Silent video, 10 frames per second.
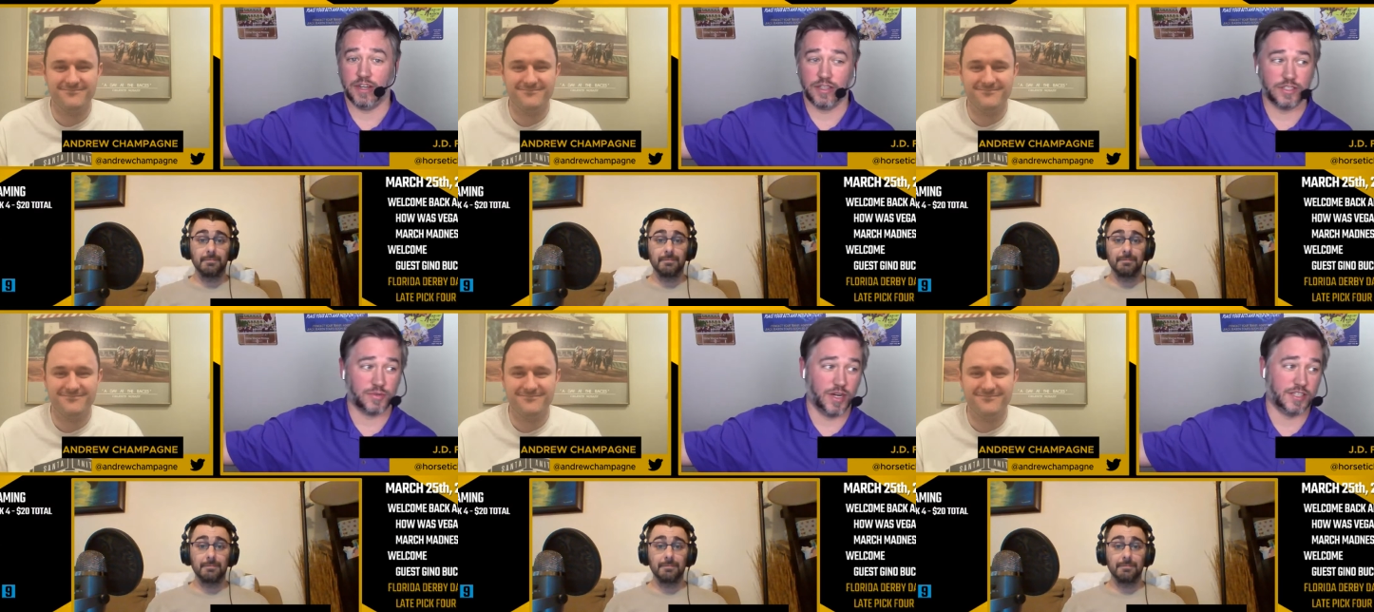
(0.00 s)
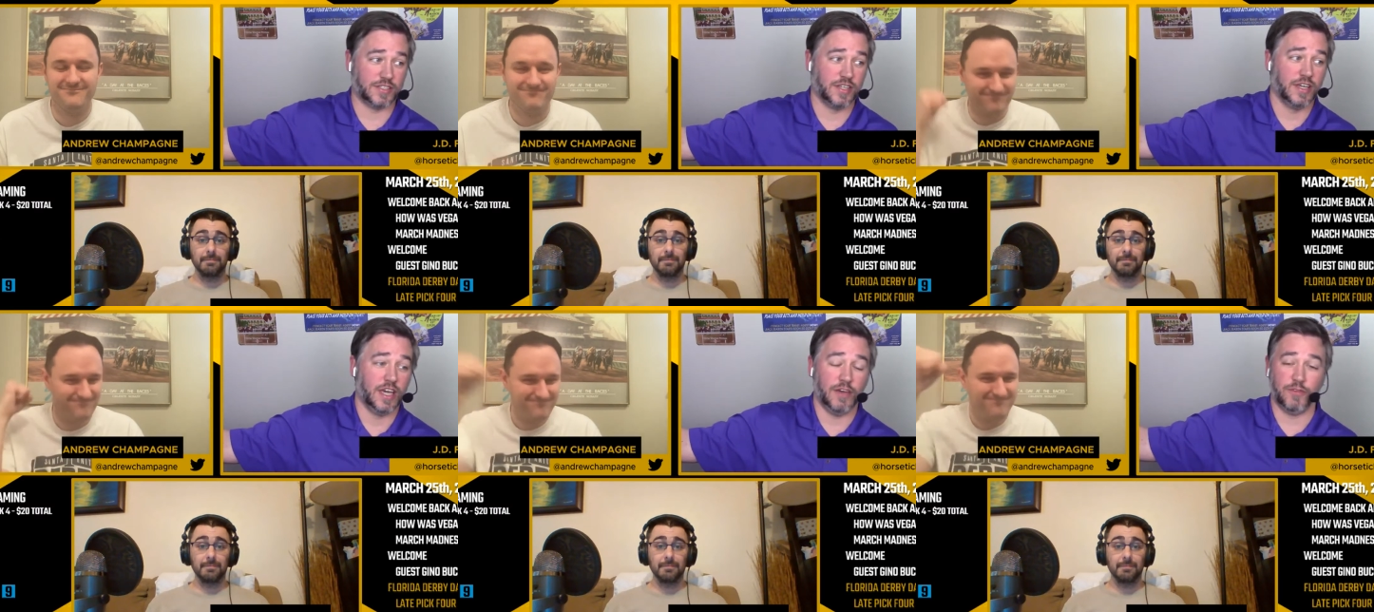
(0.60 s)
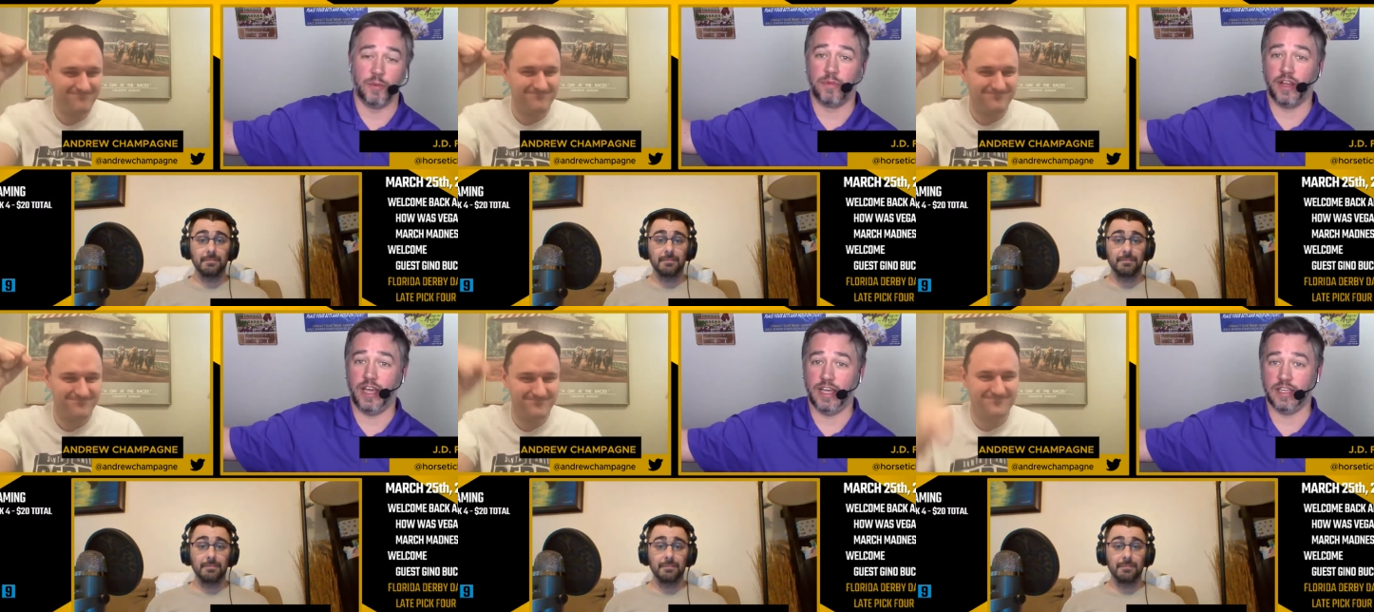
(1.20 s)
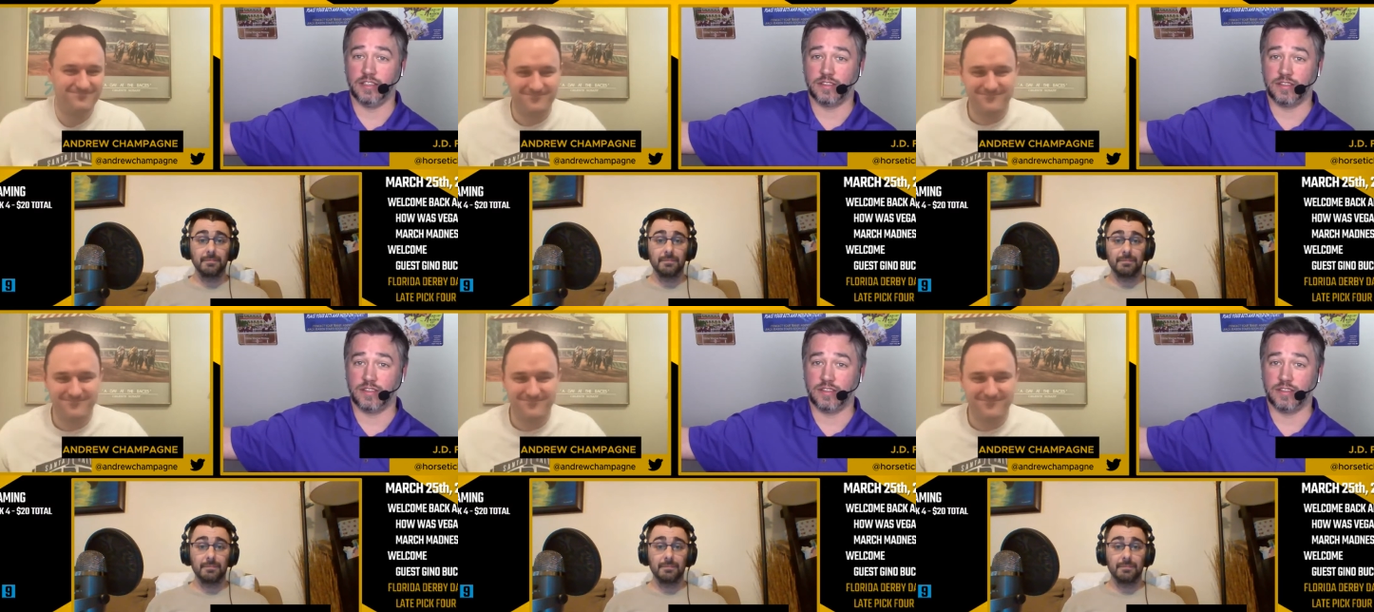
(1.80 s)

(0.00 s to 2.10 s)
Speaker 1: this race. If you're playing